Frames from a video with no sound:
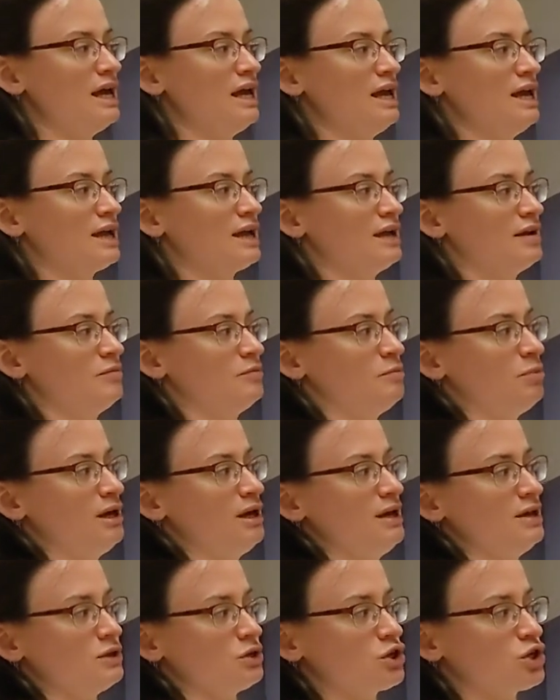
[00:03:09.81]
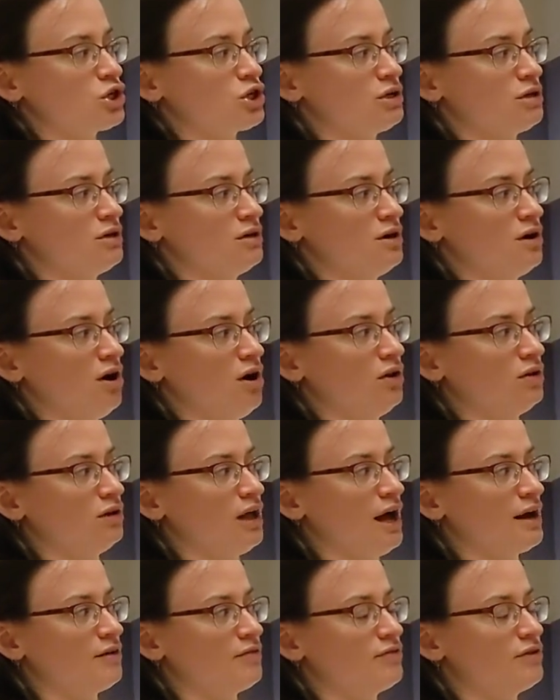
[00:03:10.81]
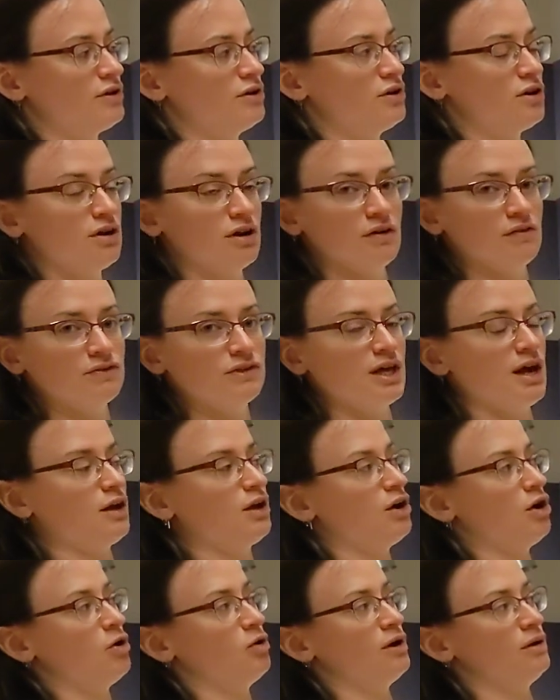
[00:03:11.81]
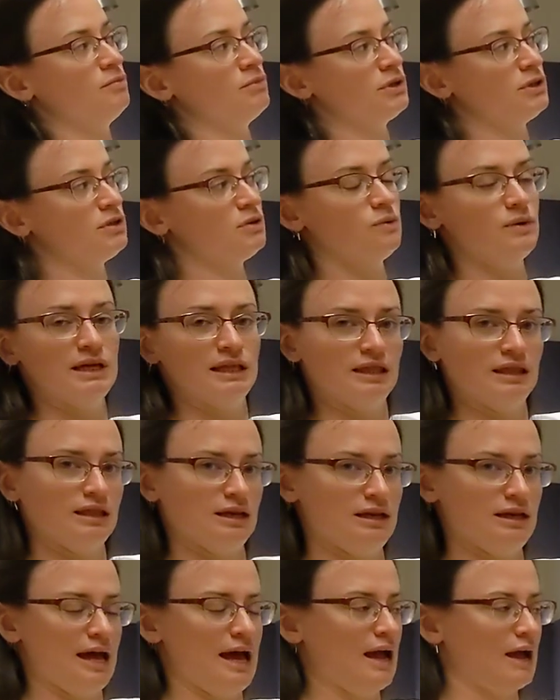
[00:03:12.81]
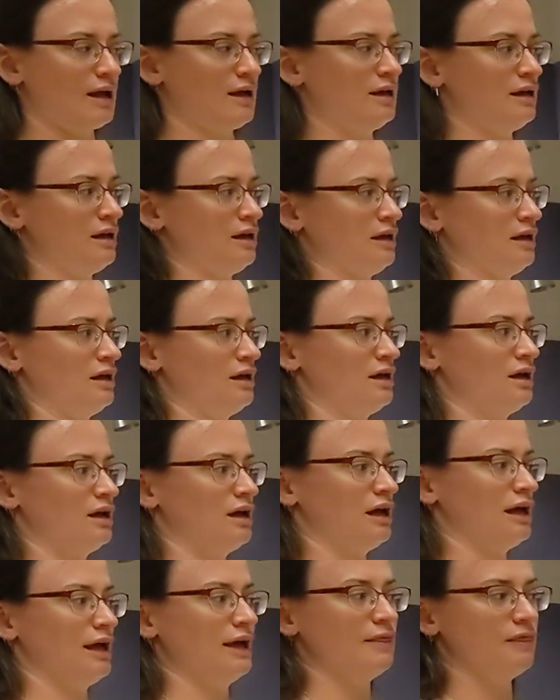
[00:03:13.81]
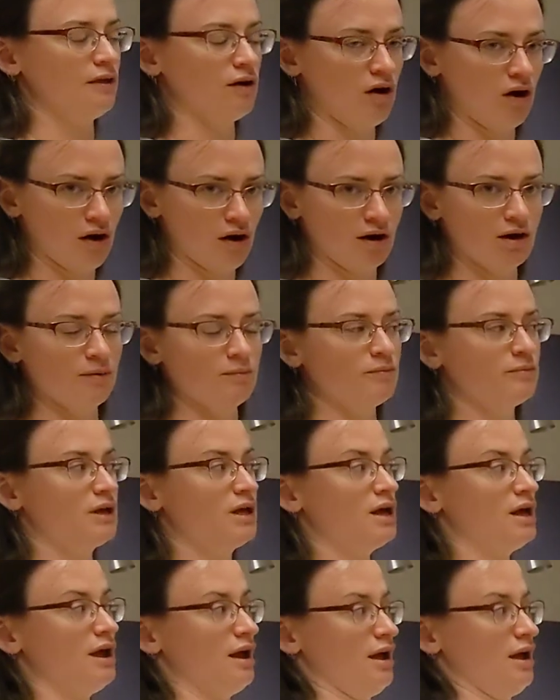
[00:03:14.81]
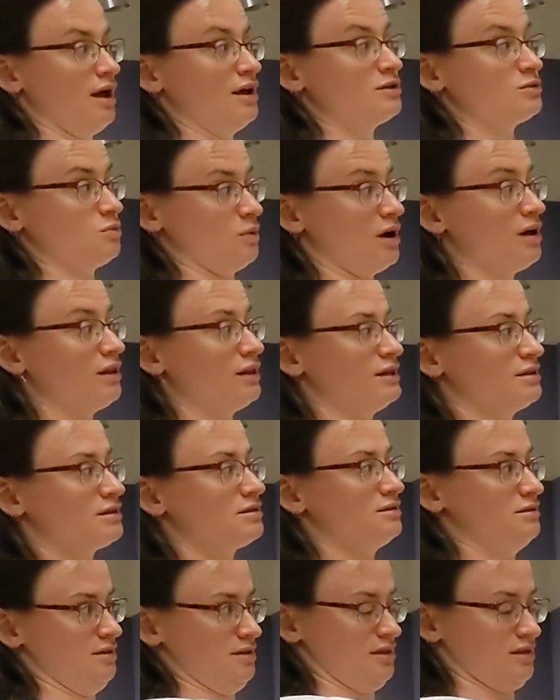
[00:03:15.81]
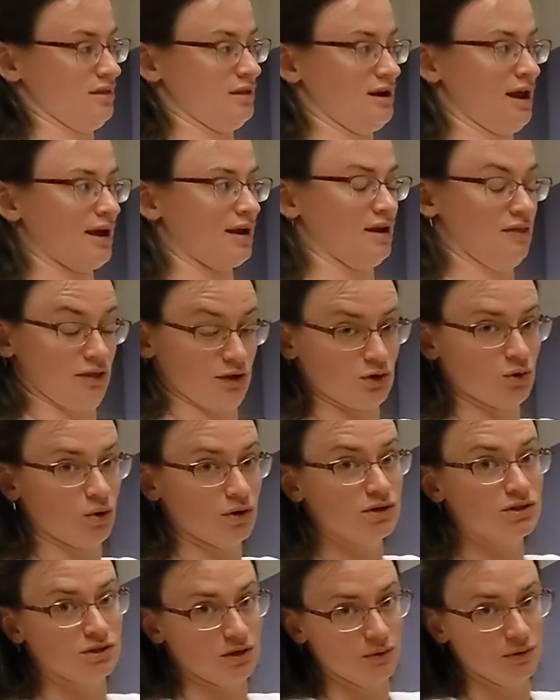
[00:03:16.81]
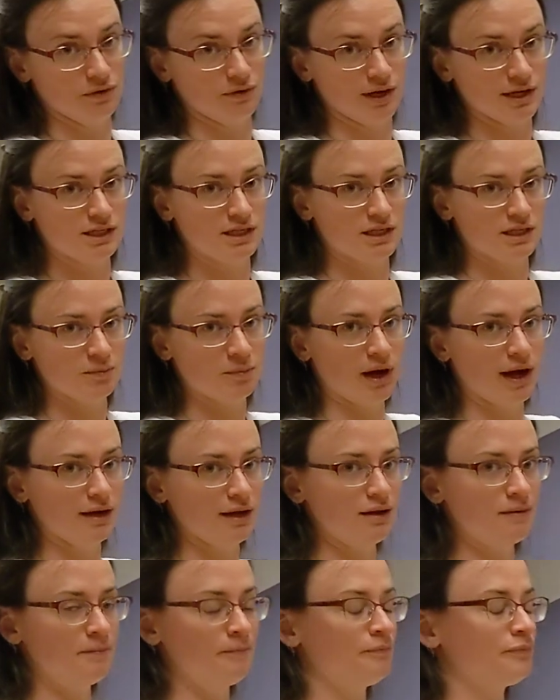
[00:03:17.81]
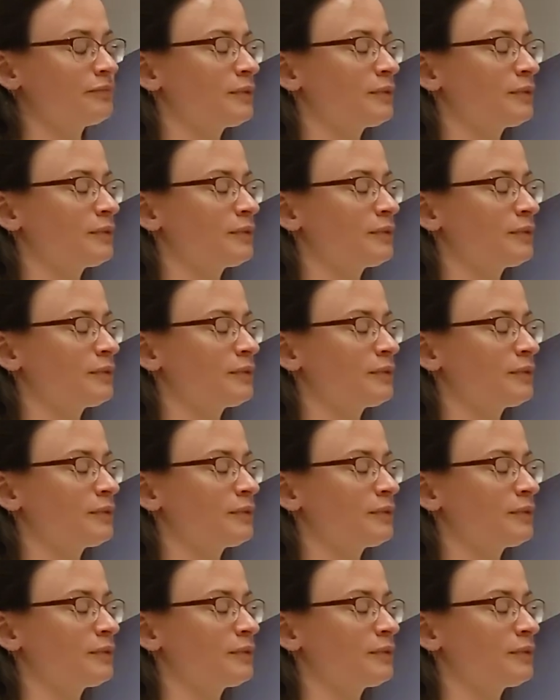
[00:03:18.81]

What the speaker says: it can pinch a lot of the nerves that go in between the neck and the arm, as well as in the neck and the torso and the rest of the body.